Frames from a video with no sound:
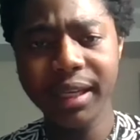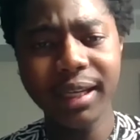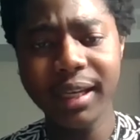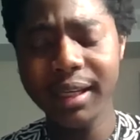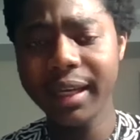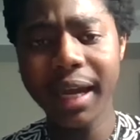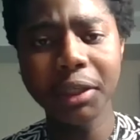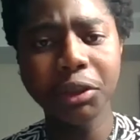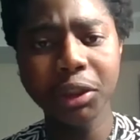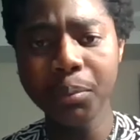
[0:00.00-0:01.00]
He
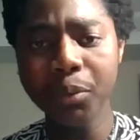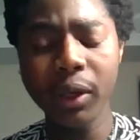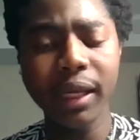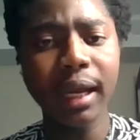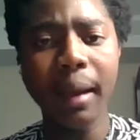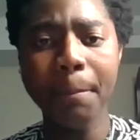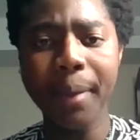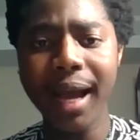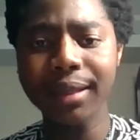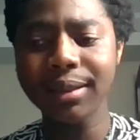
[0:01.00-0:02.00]
can dribble, he can
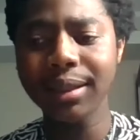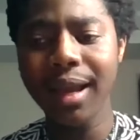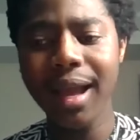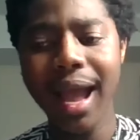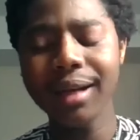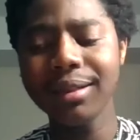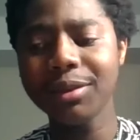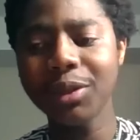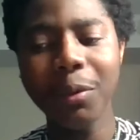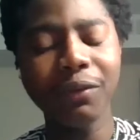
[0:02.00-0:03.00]
pass. And
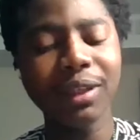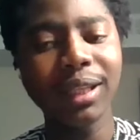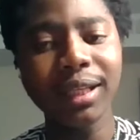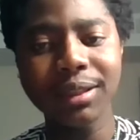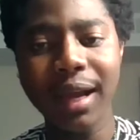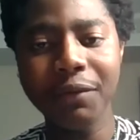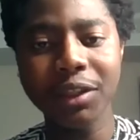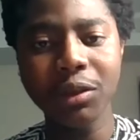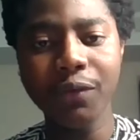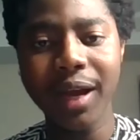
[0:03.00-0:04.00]
some of the things that
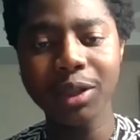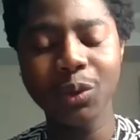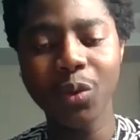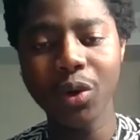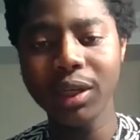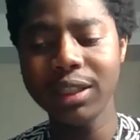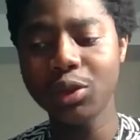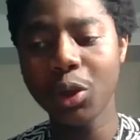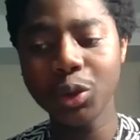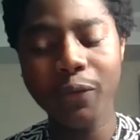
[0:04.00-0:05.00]
Silva has won,
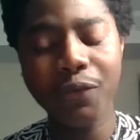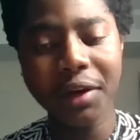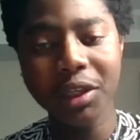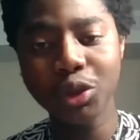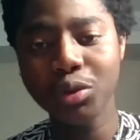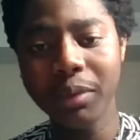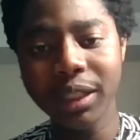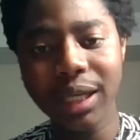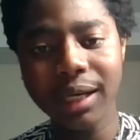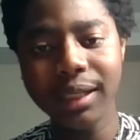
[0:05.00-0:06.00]
he's also very
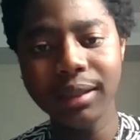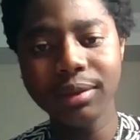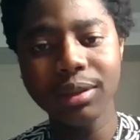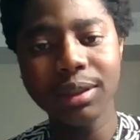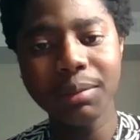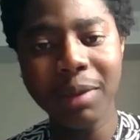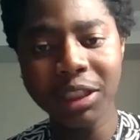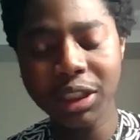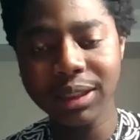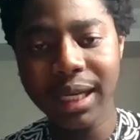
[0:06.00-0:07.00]
instrumental in
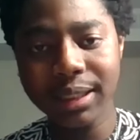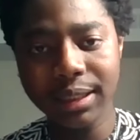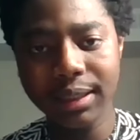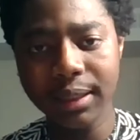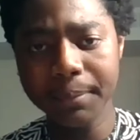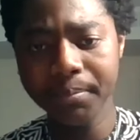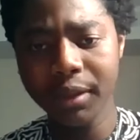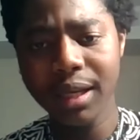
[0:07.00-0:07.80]
Manchester City.